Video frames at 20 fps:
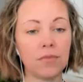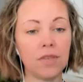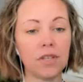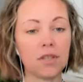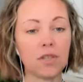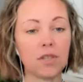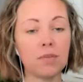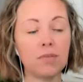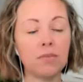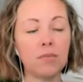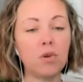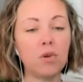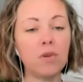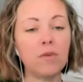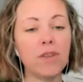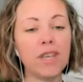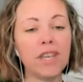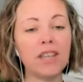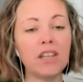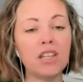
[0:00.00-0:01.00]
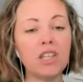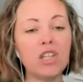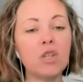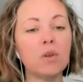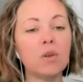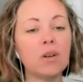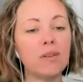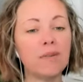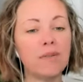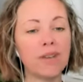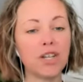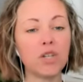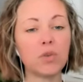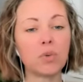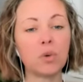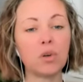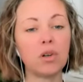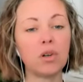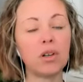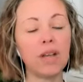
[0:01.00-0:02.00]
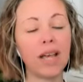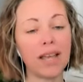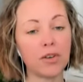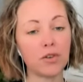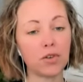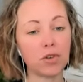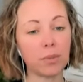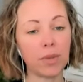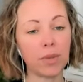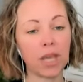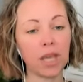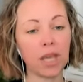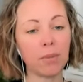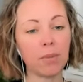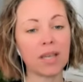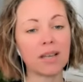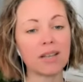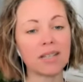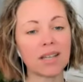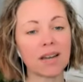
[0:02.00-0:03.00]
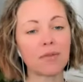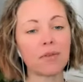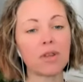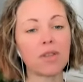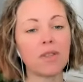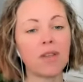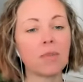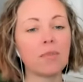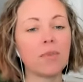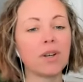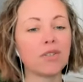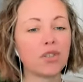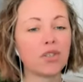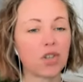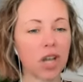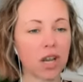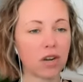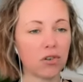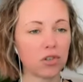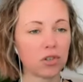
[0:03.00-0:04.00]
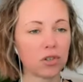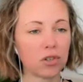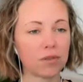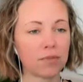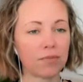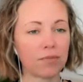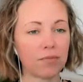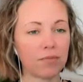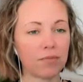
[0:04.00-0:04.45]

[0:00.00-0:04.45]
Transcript: is to move into eventual entropy, because everything must change.